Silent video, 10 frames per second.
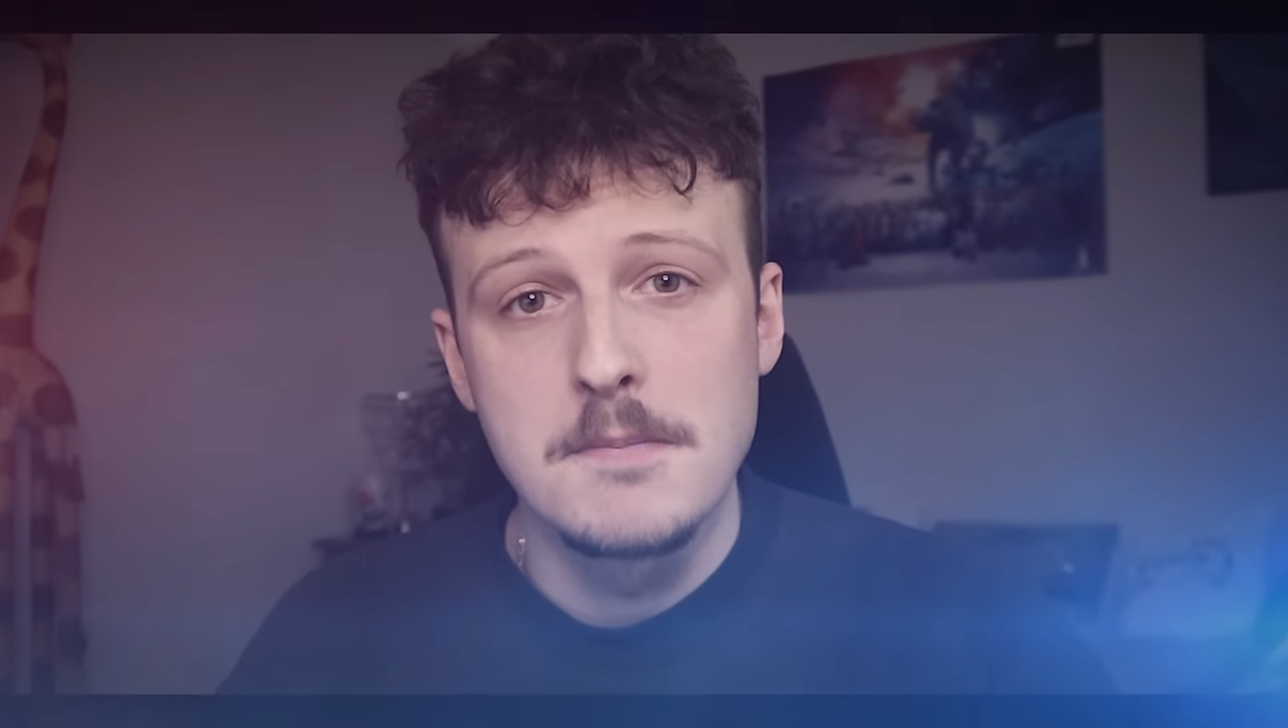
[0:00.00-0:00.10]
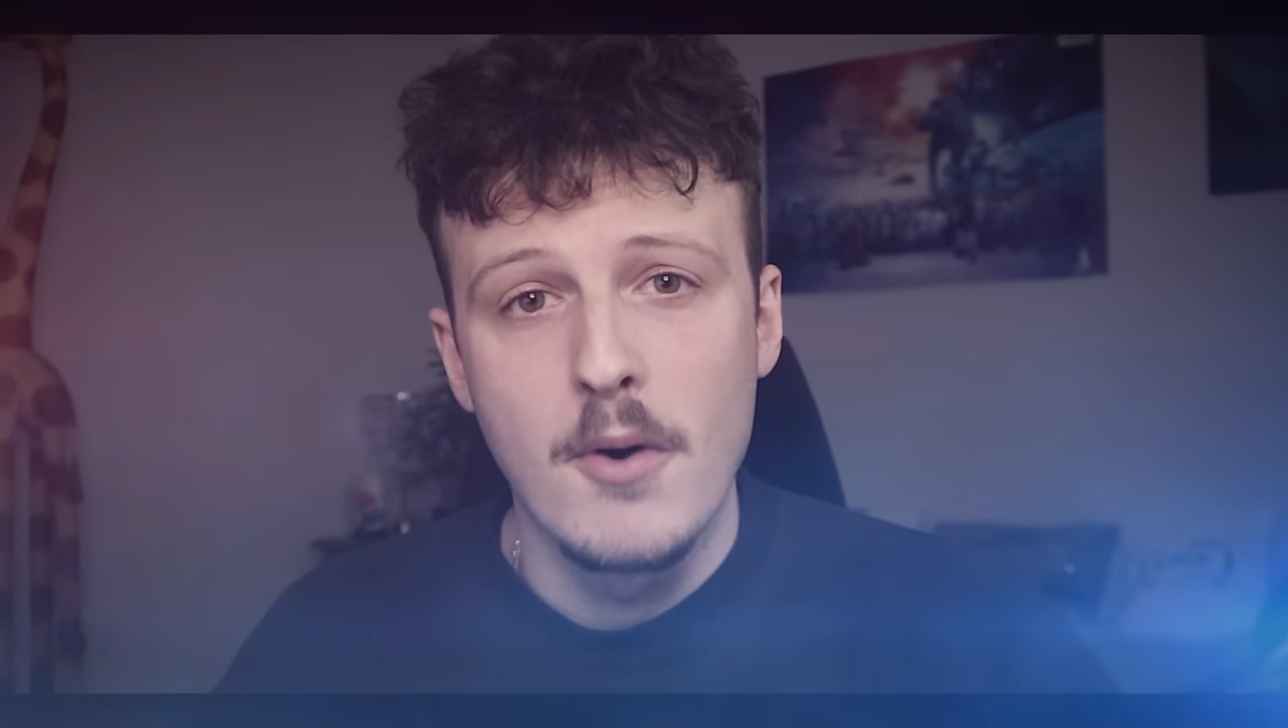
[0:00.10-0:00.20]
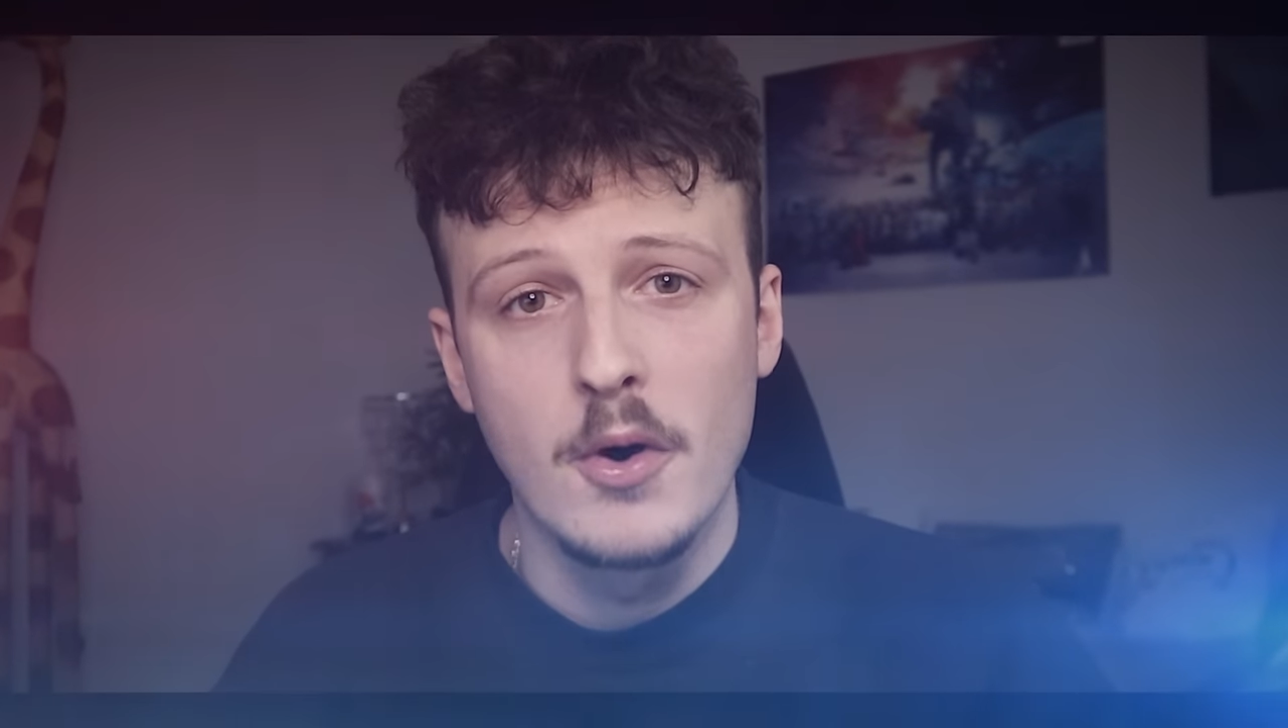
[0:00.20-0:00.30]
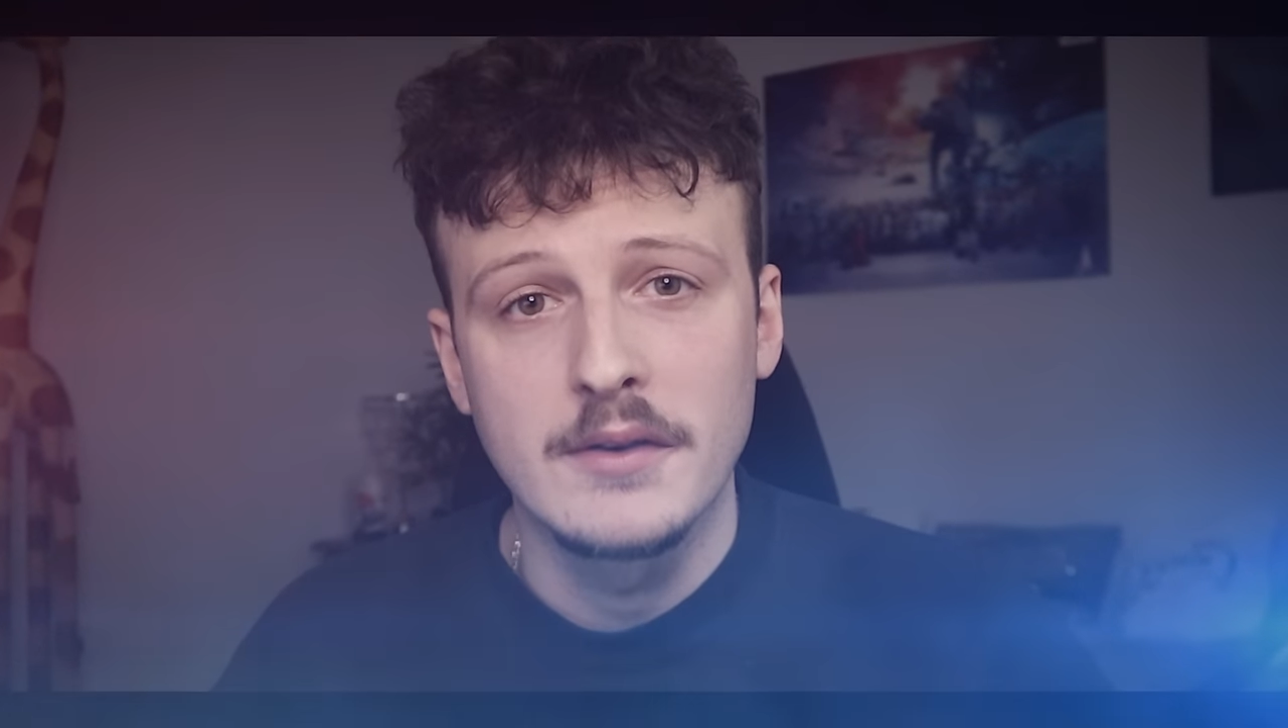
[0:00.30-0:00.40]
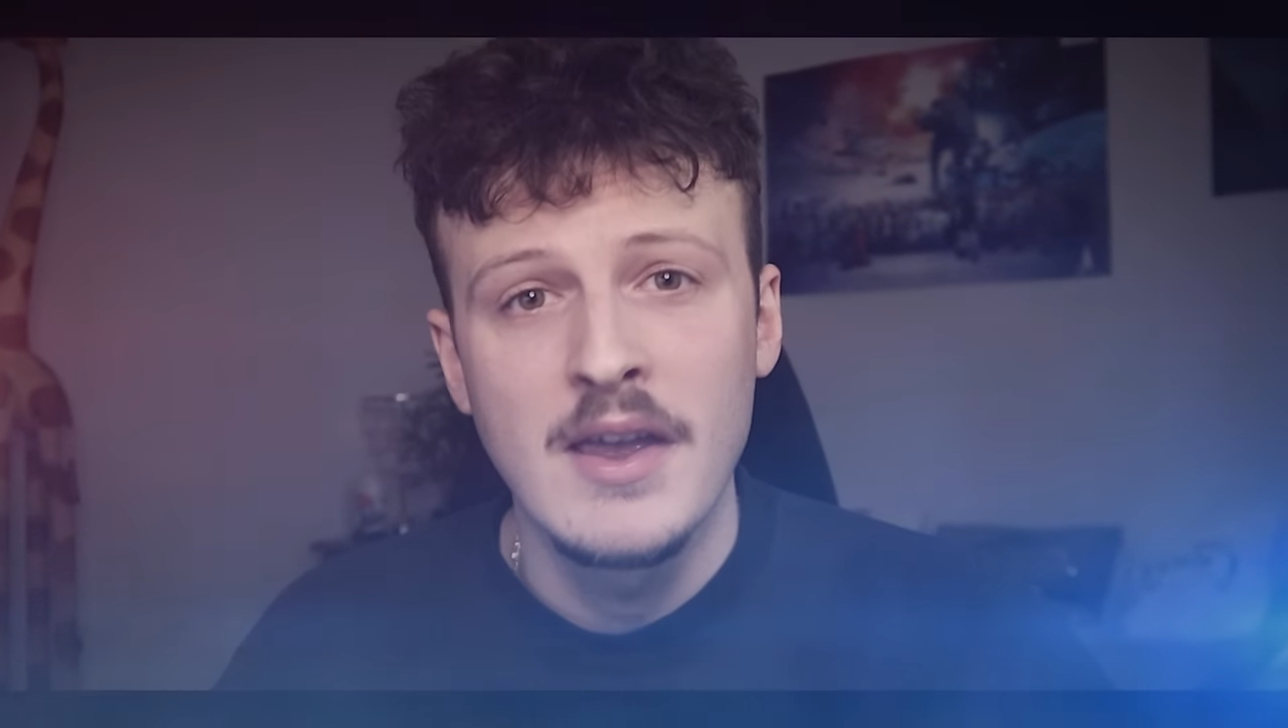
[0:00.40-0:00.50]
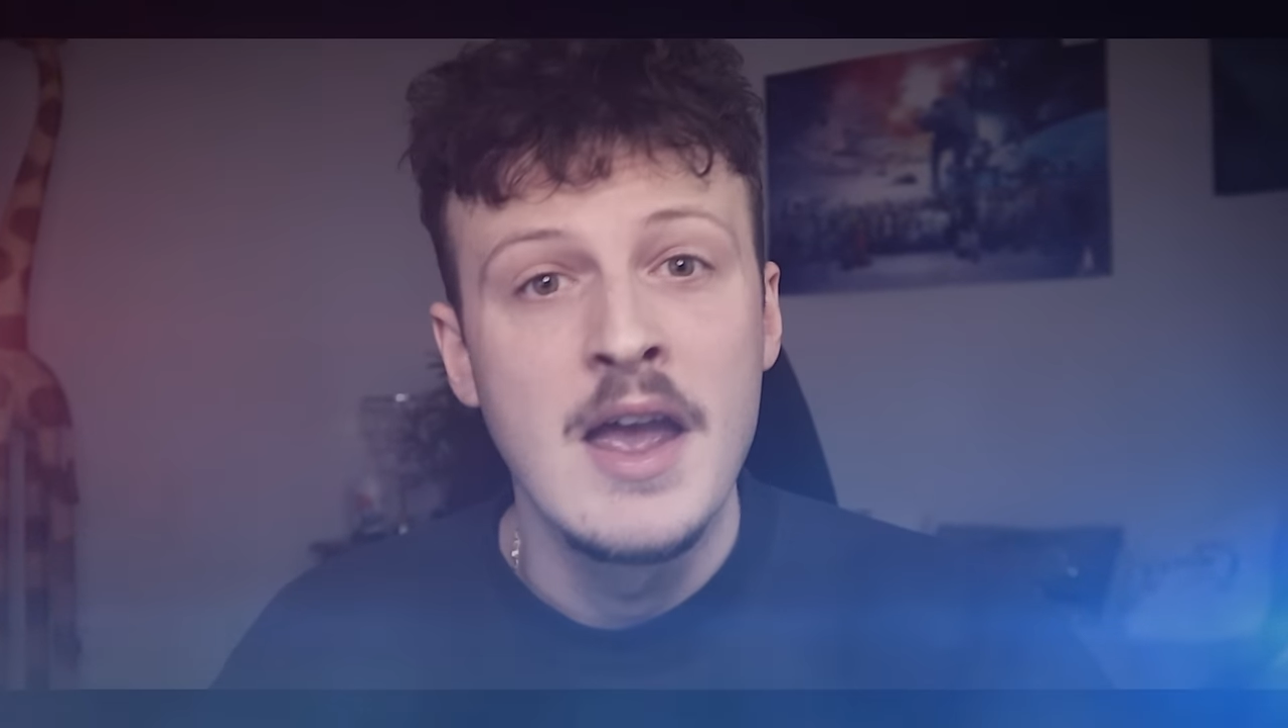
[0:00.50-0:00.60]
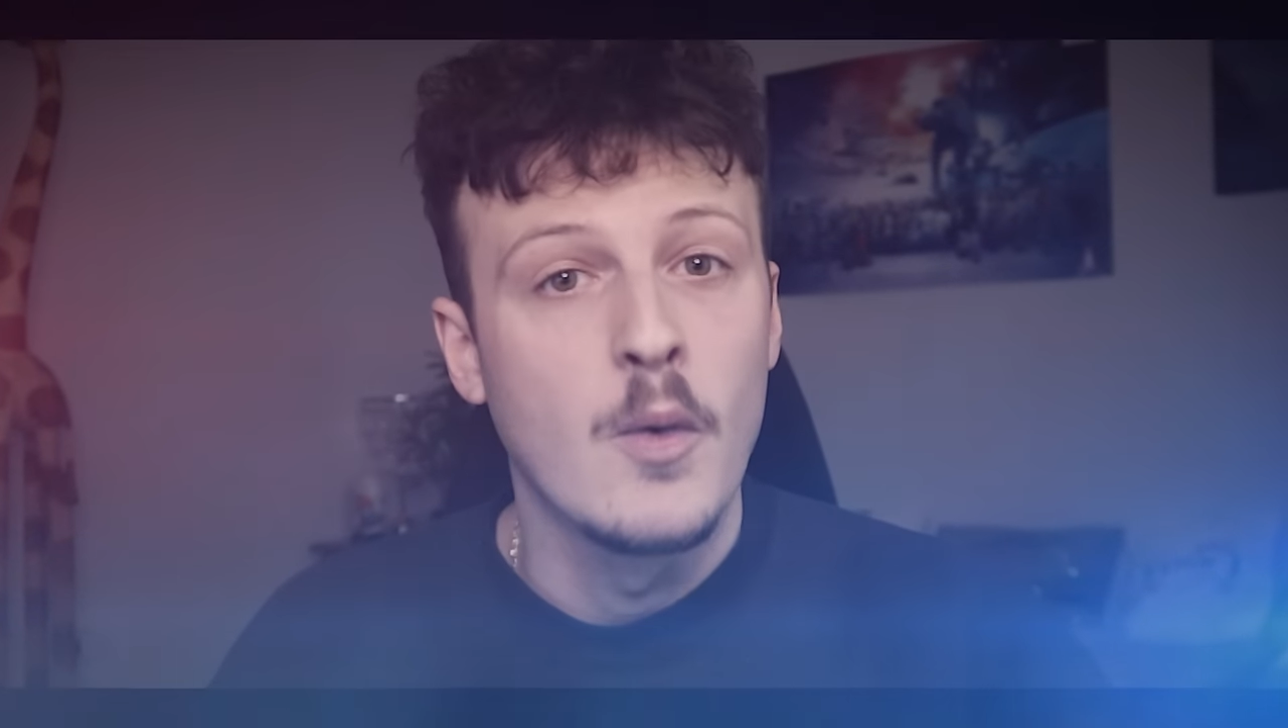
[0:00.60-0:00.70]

report,